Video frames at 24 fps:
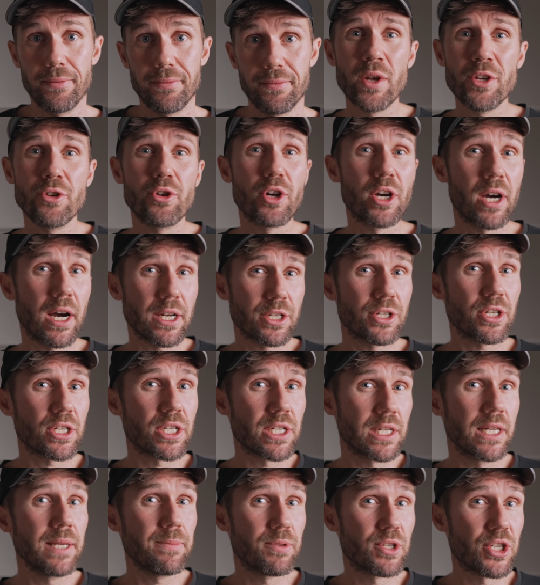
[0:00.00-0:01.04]
When you cut your
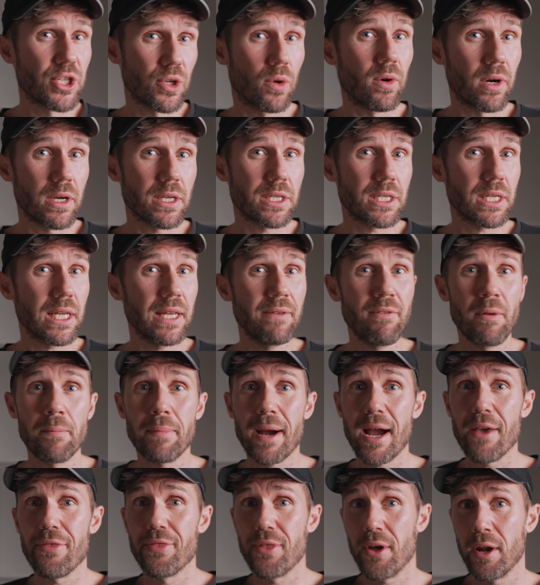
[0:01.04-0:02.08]
sleep short, even
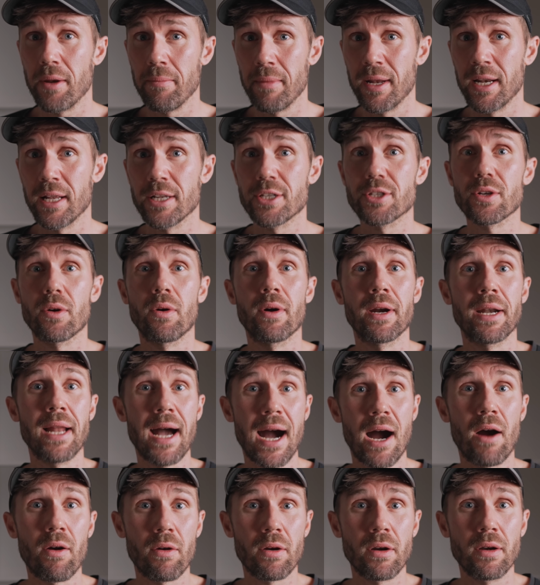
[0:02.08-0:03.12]
by 30 minutes or an
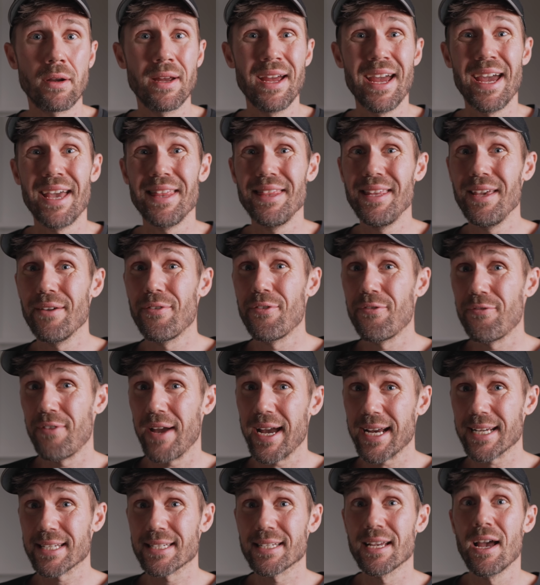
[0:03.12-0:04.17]
hour, the
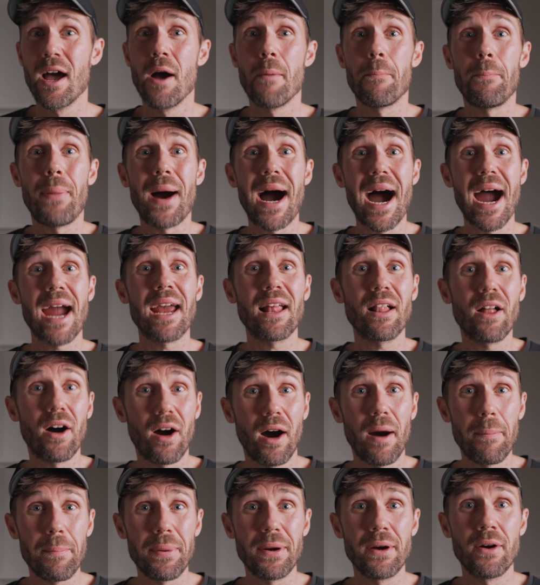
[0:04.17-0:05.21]
effects pile
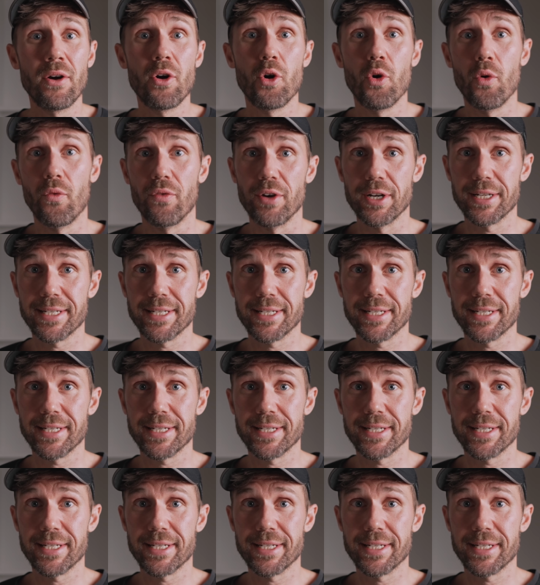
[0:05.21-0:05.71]
up over